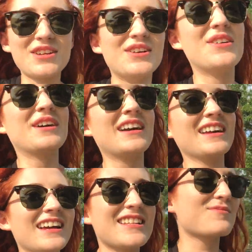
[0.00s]
So,
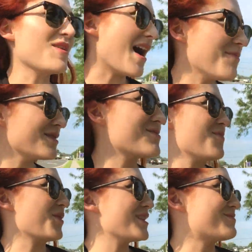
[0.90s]
this is what happens
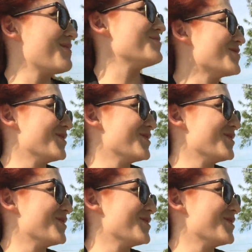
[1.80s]
when British people